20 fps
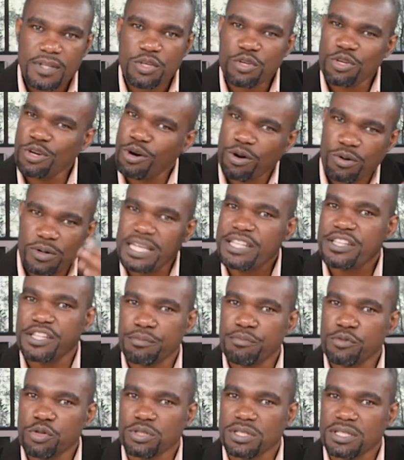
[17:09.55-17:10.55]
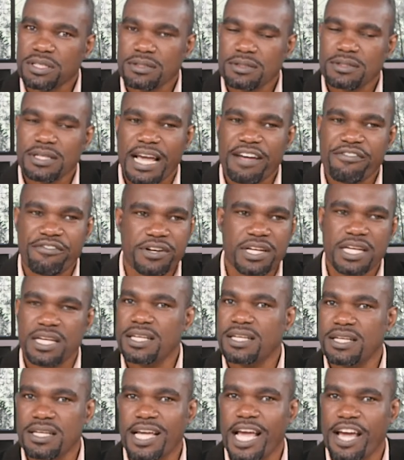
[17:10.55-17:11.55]
you know, in the moon
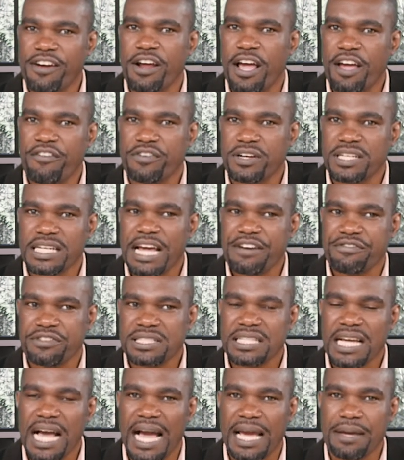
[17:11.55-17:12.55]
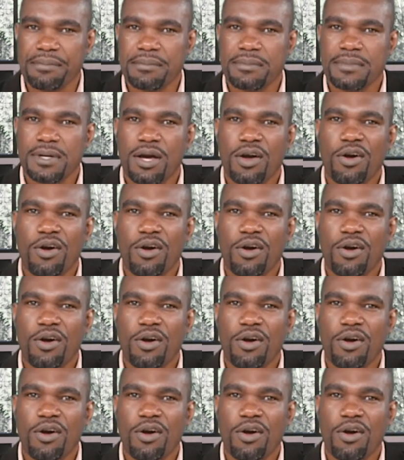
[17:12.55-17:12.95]
every, every, every time.